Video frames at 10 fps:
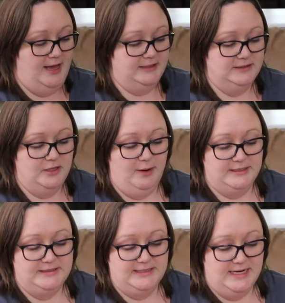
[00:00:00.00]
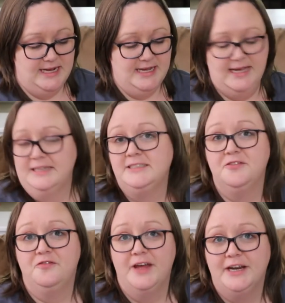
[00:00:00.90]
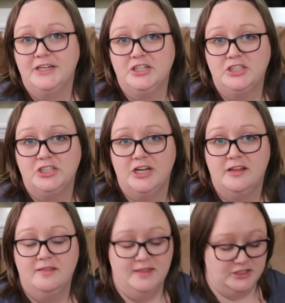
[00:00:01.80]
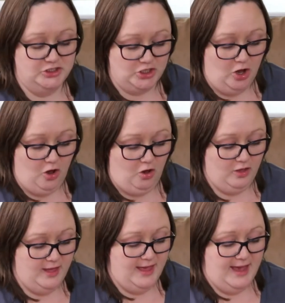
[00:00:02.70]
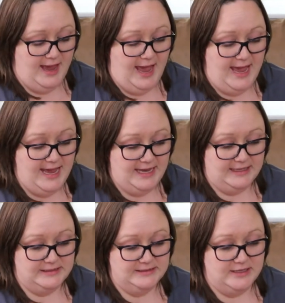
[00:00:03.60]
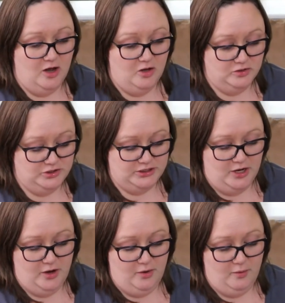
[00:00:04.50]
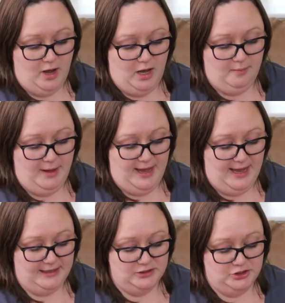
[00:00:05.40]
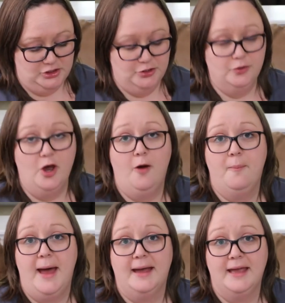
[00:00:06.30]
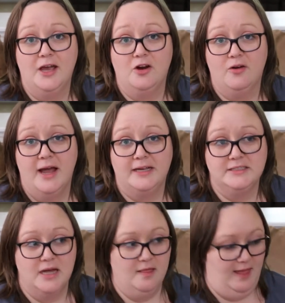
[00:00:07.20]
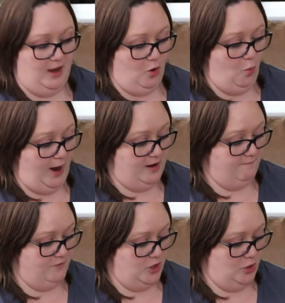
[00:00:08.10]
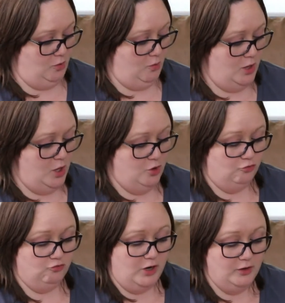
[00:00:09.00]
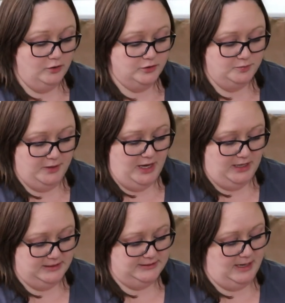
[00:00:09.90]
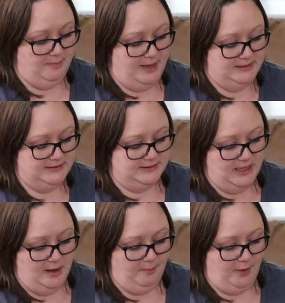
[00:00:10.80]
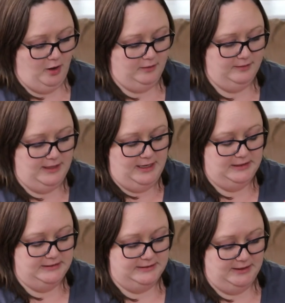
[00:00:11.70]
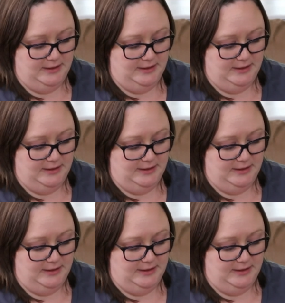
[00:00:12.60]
And so I didn't get to finish the shawl. And also, um, I had to go back and correct like quite a few rose because I messed up on this.